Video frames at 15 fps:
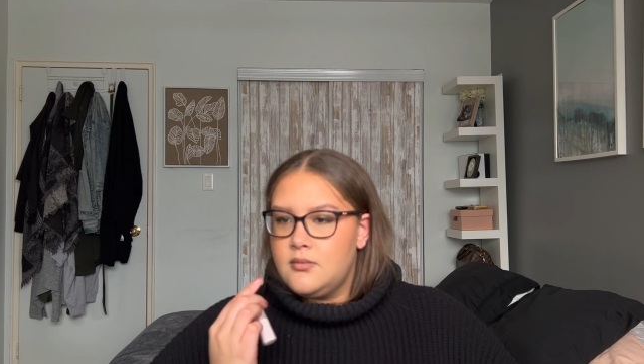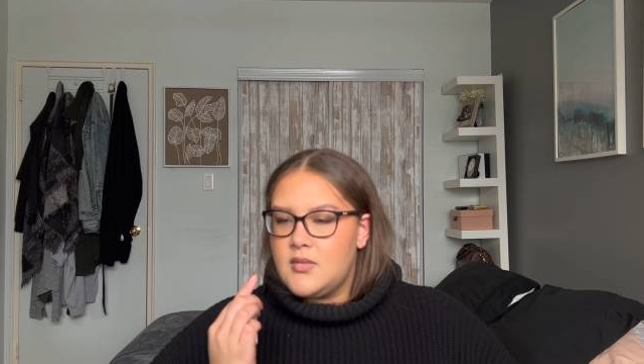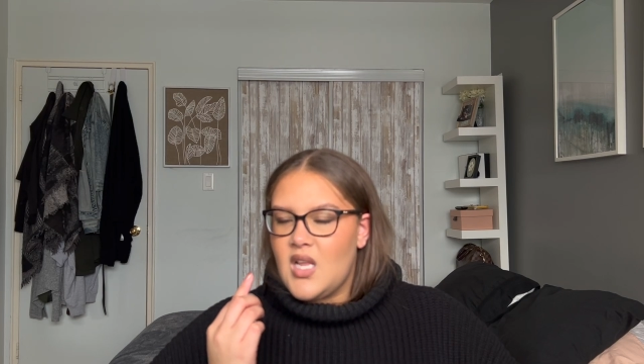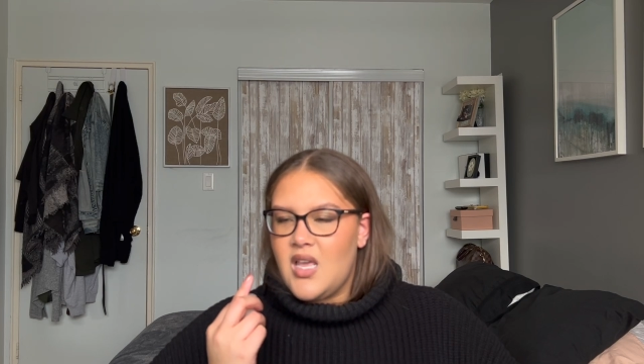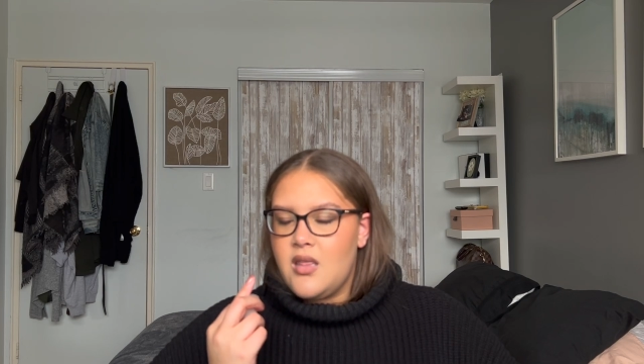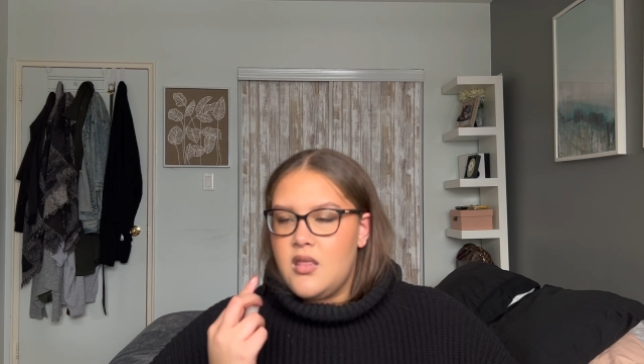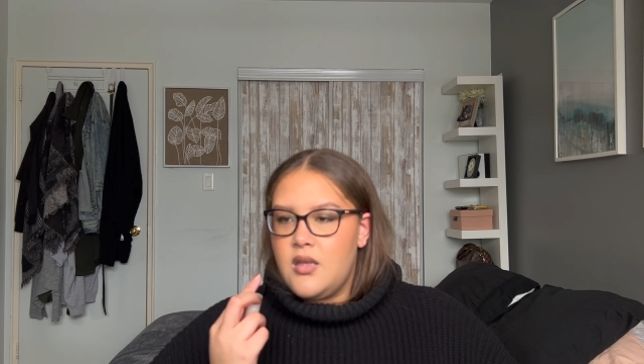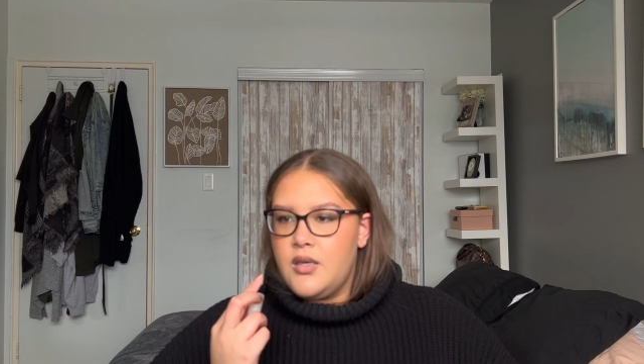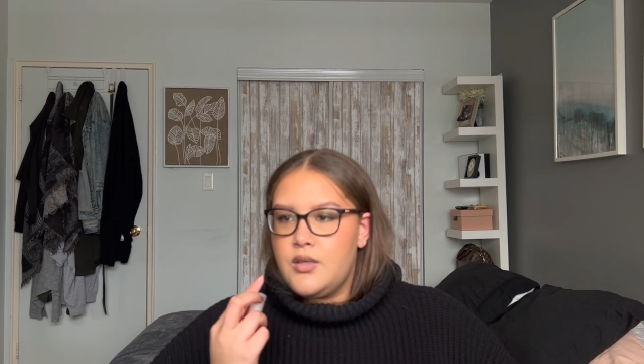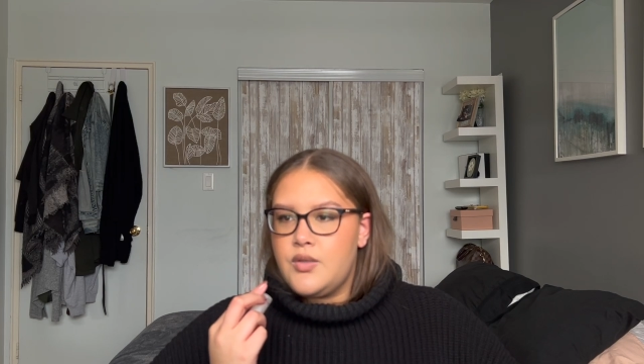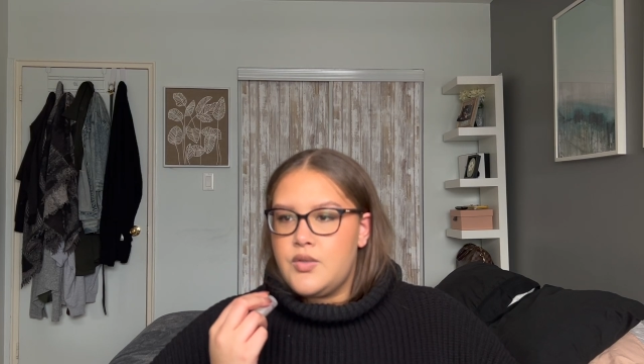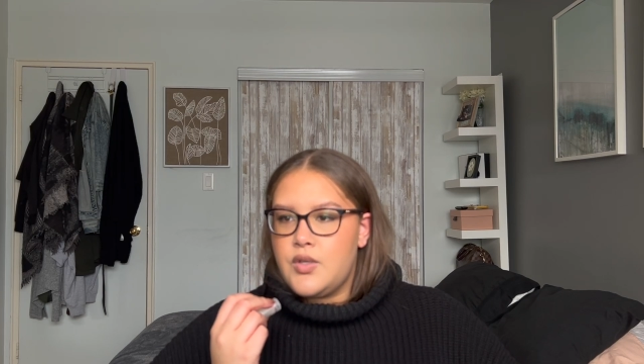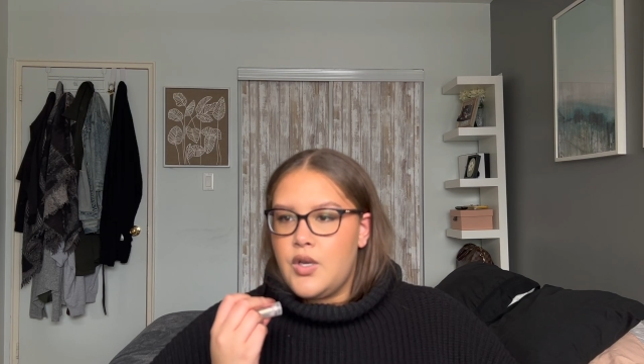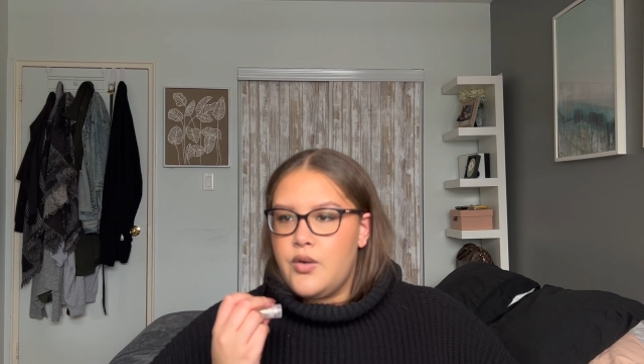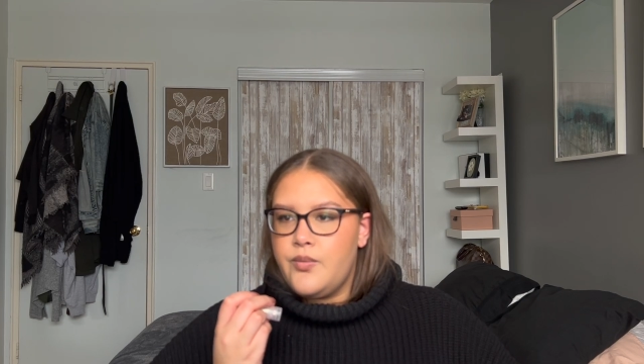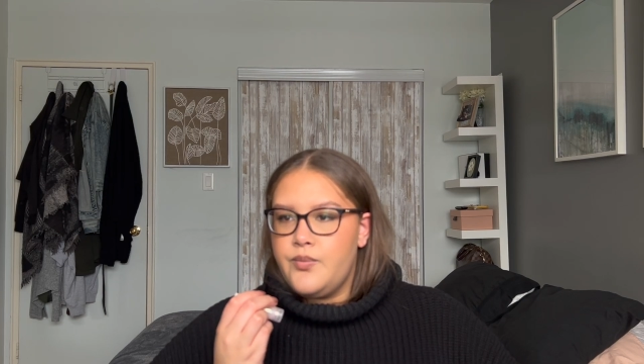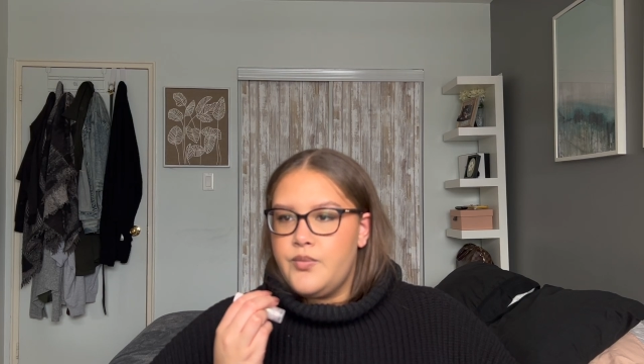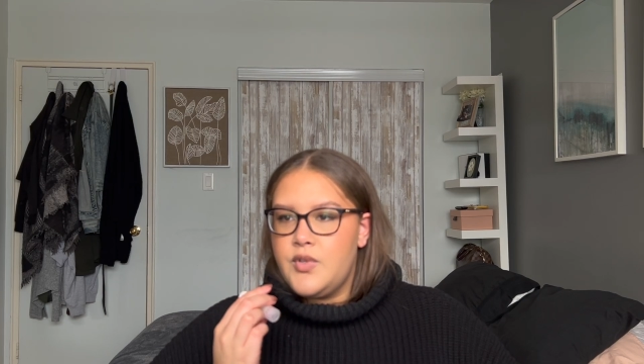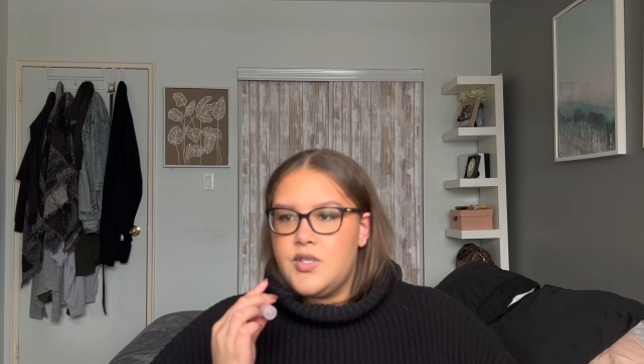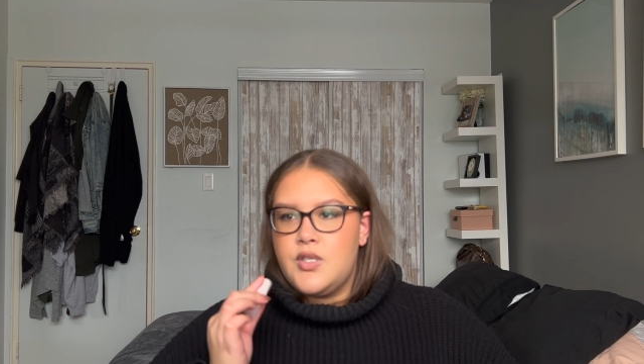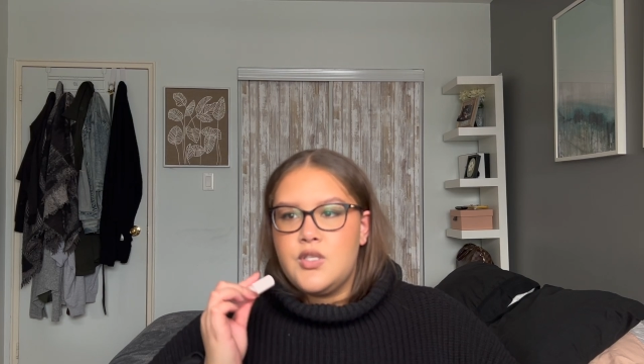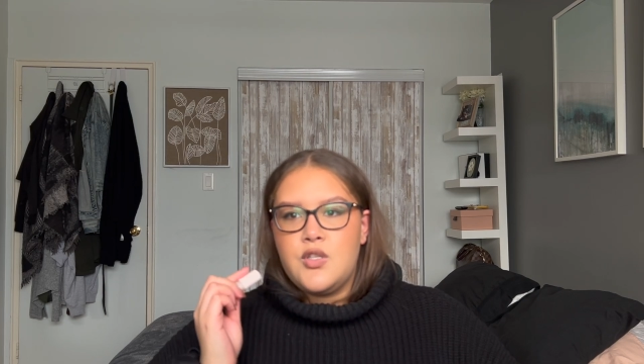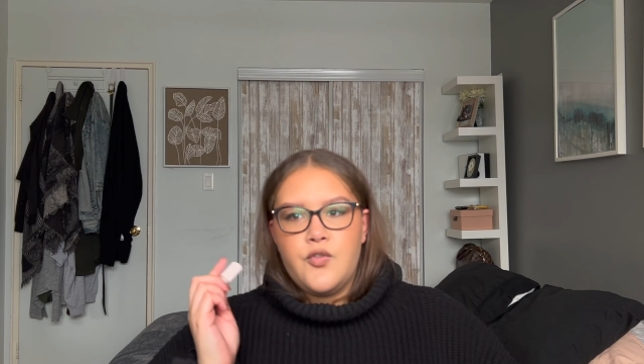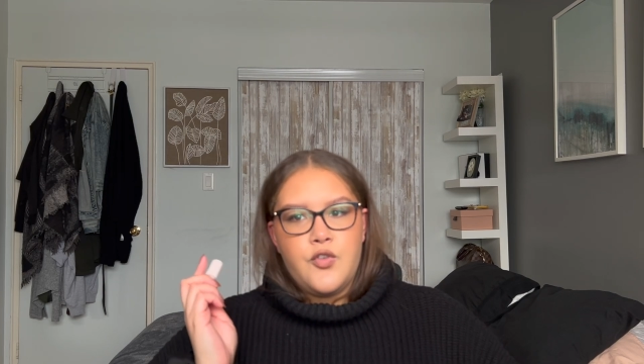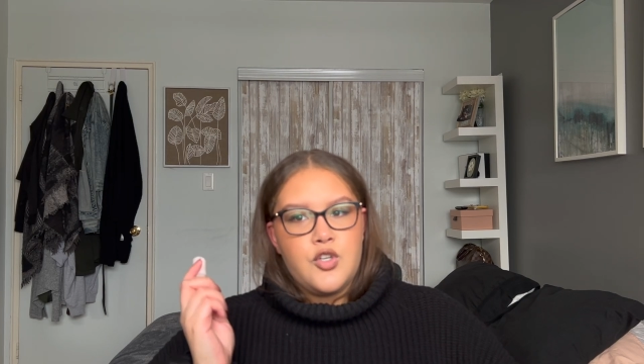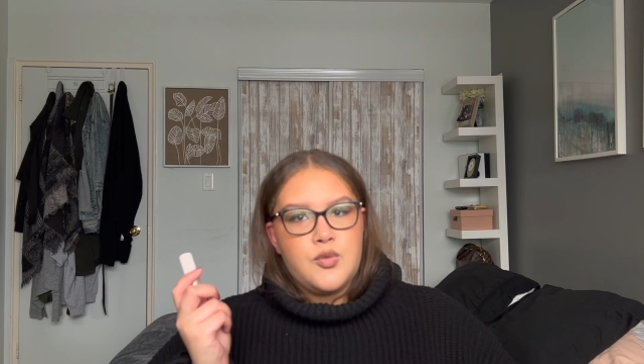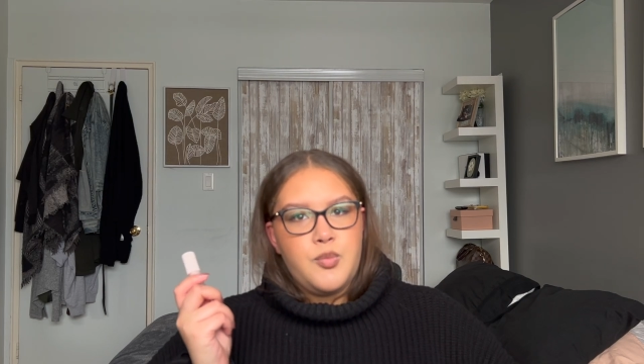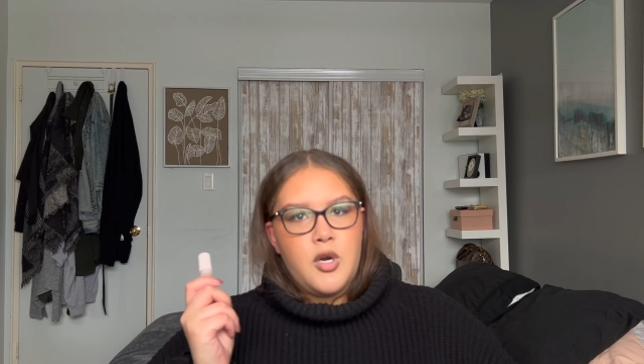I think so. This is the first